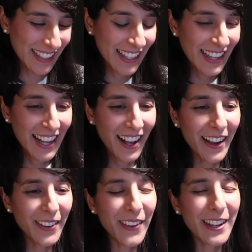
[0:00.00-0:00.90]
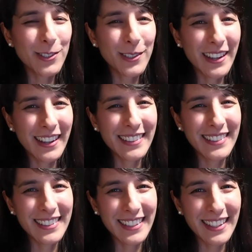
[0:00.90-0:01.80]
And I got, I drew the
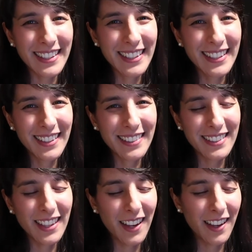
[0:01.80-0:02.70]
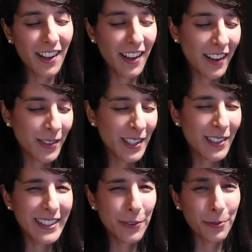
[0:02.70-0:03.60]
card study, and I was just like, oh, I was
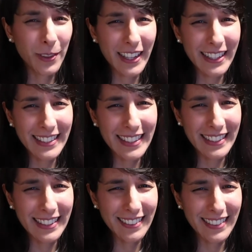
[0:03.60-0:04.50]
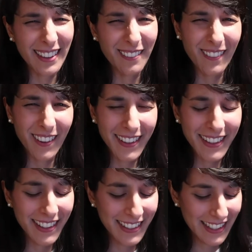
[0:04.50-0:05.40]
so deflated. I was like,
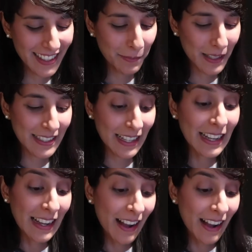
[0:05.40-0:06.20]
what? You're telling me to study?